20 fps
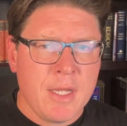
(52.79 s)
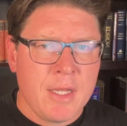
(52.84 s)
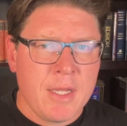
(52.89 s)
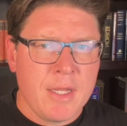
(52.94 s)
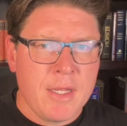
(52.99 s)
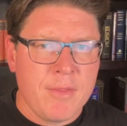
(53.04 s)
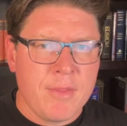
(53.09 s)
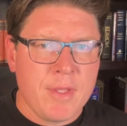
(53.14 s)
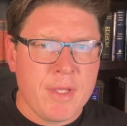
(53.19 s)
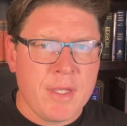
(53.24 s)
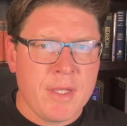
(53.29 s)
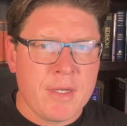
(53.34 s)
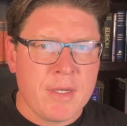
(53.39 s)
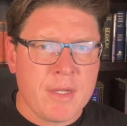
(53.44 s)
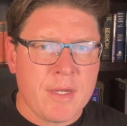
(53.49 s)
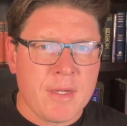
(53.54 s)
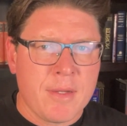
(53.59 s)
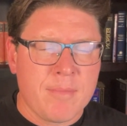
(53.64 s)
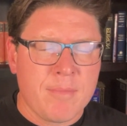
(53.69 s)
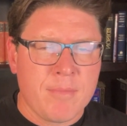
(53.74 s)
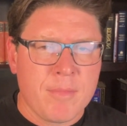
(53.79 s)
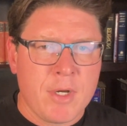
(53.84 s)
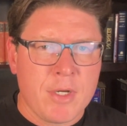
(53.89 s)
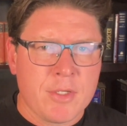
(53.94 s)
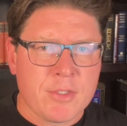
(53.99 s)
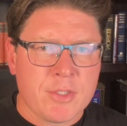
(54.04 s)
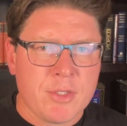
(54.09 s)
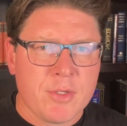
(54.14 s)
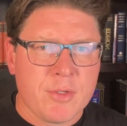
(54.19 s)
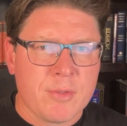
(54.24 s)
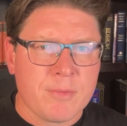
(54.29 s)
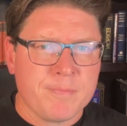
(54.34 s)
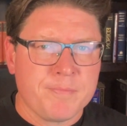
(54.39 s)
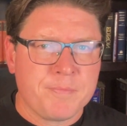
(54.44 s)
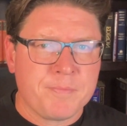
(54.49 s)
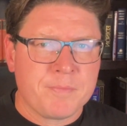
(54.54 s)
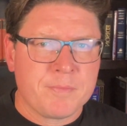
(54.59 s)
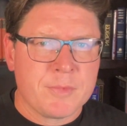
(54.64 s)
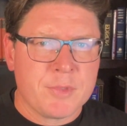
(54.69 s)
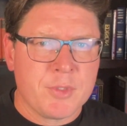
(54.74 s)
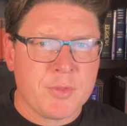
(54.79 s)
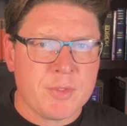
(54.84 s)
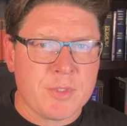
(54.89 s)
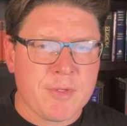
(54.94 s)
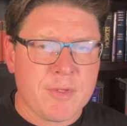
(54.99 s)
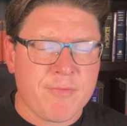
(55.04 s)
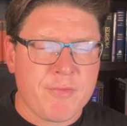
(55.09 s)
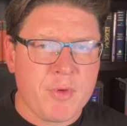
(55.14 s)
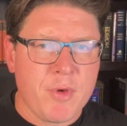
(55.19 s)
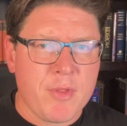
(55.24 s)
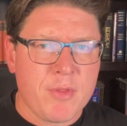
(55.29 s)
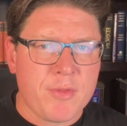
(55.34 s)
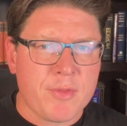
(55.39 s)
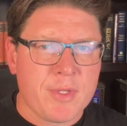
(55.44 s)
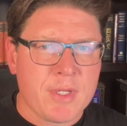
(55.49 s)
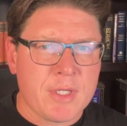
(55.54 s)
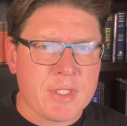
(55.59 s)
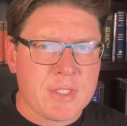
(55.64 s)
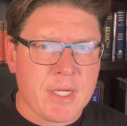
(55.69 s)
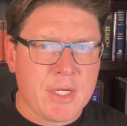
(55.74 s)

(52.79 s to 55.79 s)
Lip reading: and then I'm also doing a few other things